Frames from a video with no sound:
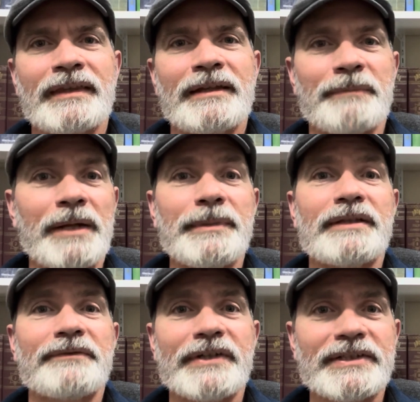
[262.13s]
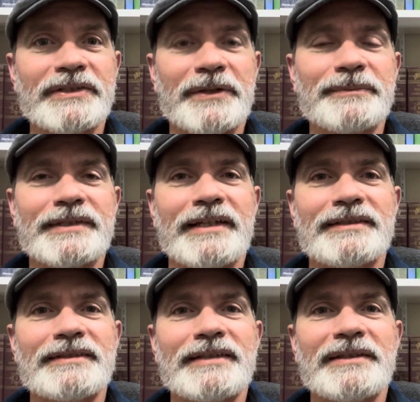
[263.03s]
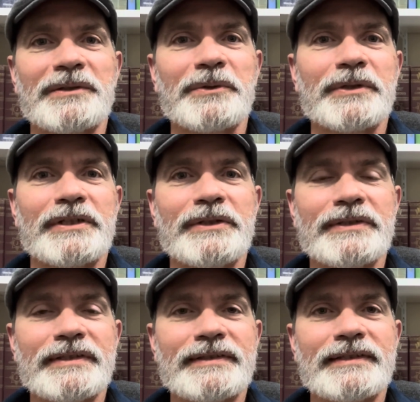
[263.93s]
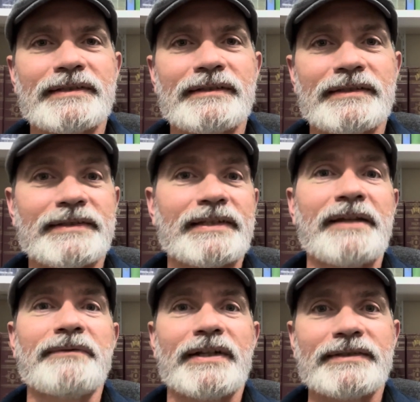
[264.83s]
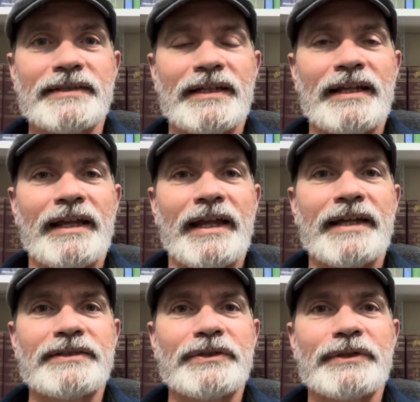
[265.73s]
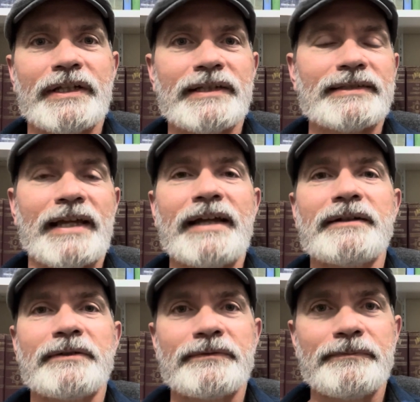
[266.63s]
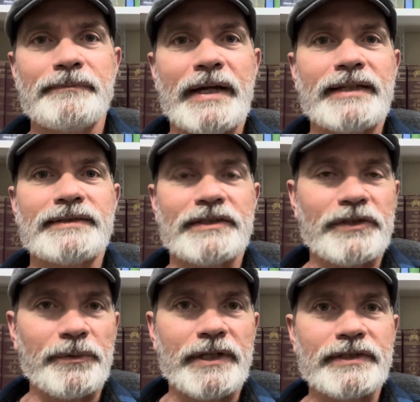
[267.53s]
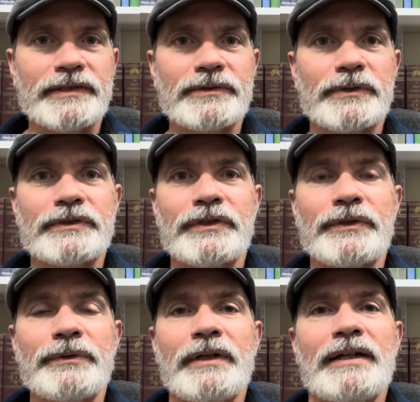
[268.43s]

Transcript: might be the very circumstances that the Lord uses to save us and to get us out of bad situations, or to